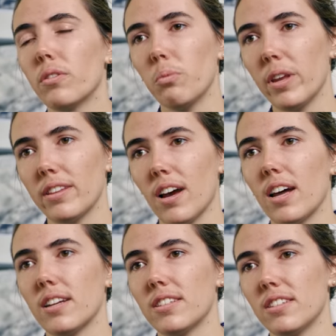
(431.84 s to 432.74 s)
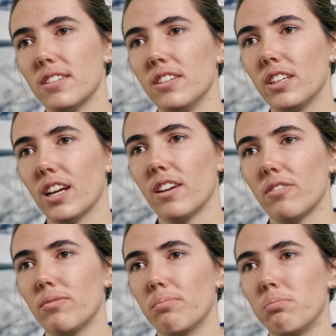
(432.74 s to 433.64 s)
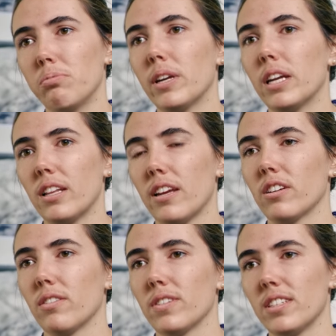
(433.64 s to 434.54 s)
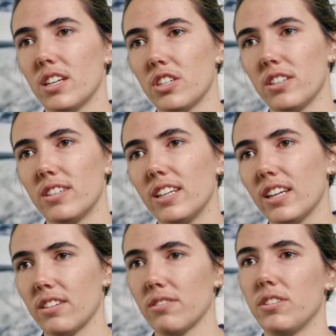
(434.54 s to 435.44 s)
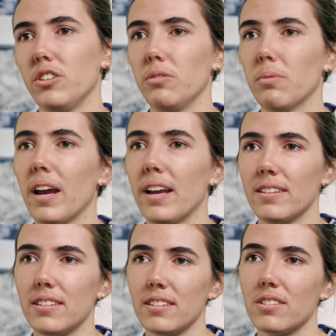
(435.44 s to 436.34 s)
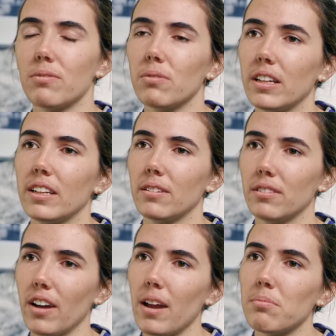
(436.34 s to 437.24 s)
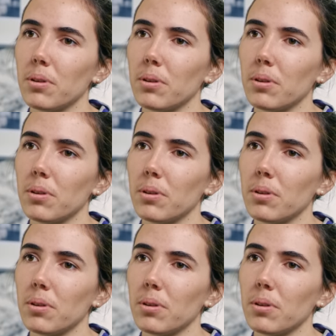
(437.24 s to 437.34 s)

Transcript: it with artists and you kind of bring their conversations together in new ways, it's a really great